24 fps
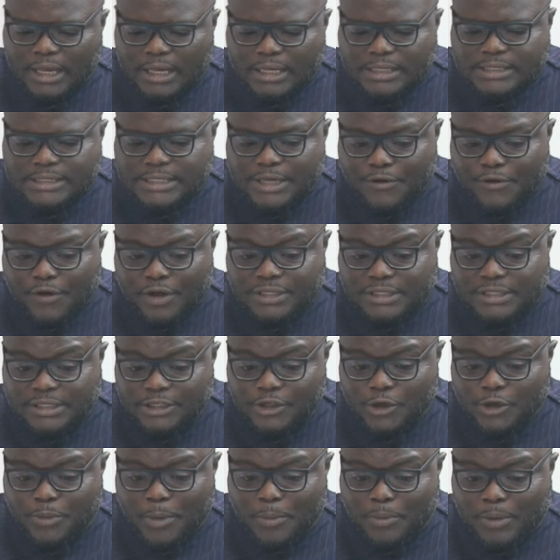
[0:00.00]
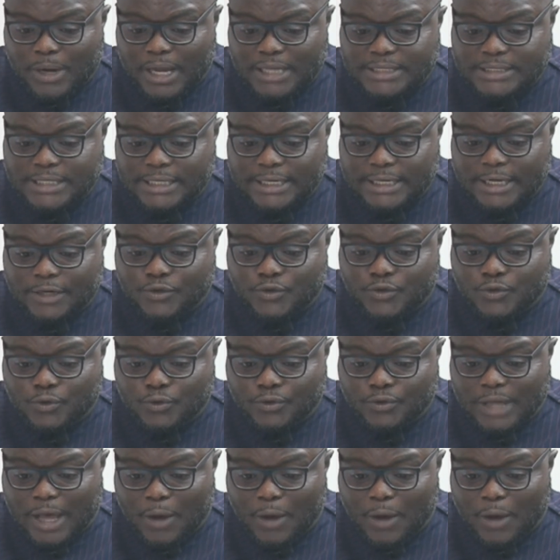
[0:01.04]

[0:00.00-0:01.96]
Seriously, you people are saying the truth.